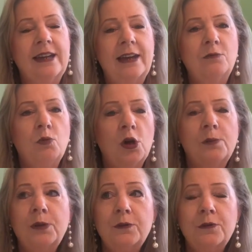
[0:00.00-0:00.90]
and on a
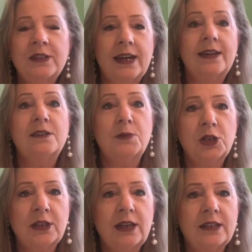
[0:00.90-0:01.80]
beautiful day,
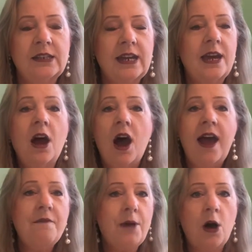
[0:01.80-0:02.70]
especially like today, I
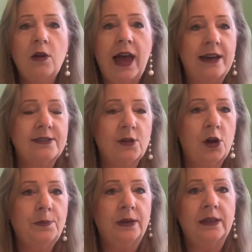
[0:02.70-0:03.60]
have my whole house
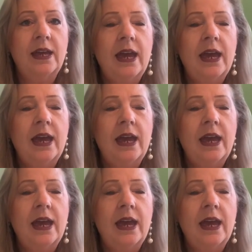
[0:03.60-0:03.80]
open,